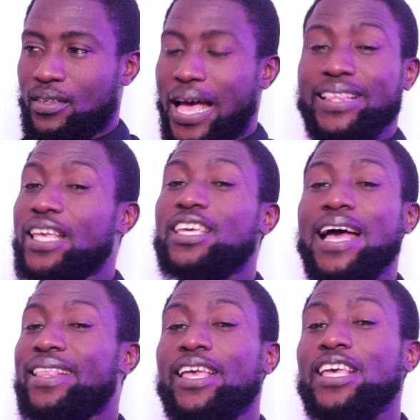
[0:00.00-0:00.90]
I think
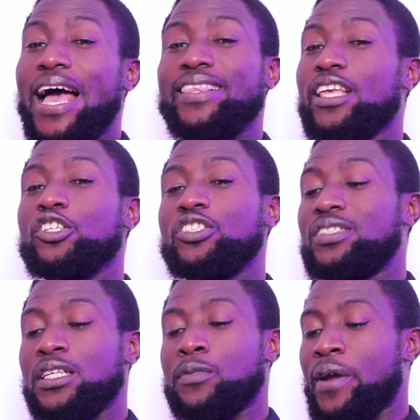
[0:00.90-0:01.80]
you should
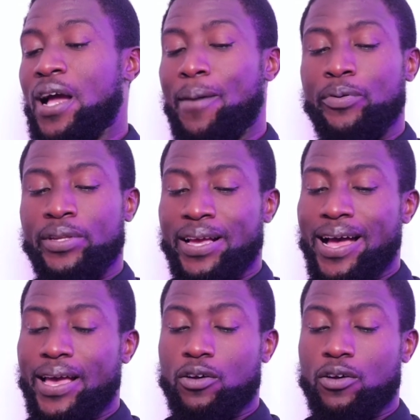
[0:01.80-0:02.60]
just break up with the guy.